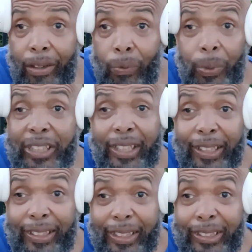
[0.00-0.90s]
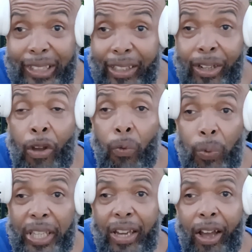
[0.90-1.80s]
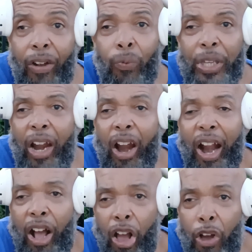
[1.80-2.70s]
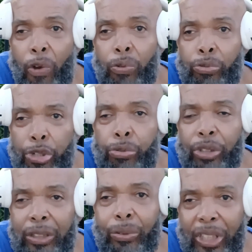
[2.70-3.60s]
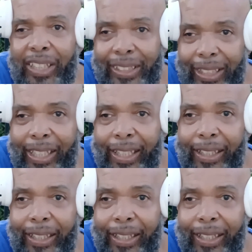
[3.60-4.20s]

We killing each other. We are our own new Ku Klux Klan.